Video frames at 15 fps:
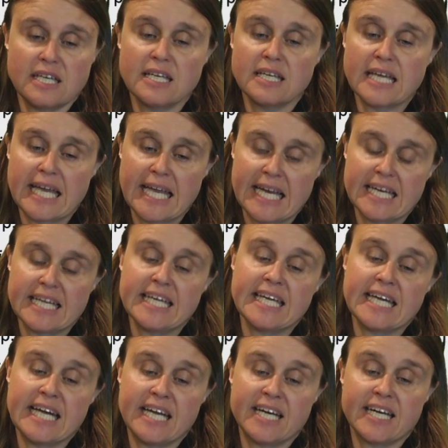in
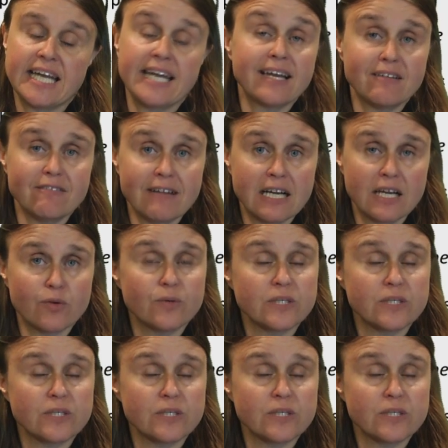Lgr 11,